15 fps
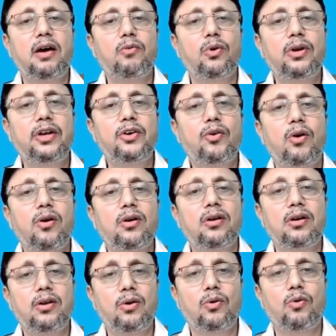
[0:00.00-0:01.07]
I have only
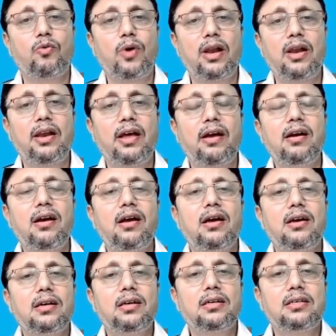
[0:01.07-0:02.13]
drawn one layer
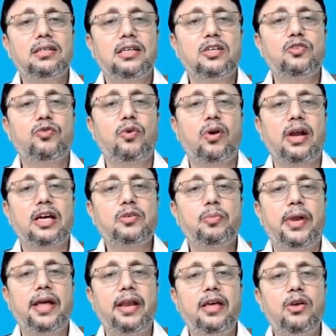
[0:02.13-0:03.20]
just for
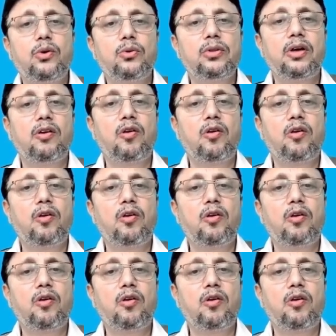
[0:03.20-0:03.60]
explaining you.